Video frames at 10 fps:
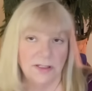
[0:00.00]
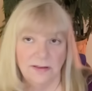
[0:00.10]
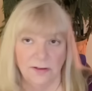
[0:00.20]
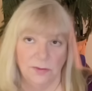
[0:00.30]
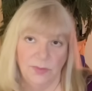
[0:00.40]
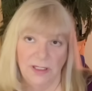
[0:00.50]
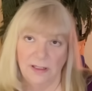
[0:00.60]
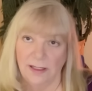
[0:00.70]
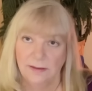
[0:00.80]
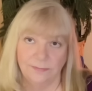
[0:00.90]
This could be
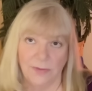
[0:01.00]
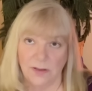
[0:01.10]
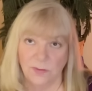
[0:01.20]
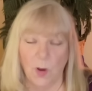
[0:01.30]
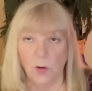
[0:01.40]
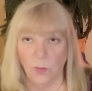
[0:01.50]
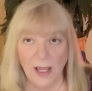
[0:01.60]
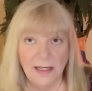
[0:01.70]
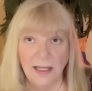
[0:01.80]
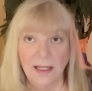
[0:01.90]
like a, a small
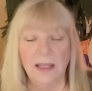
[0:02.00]
wedding.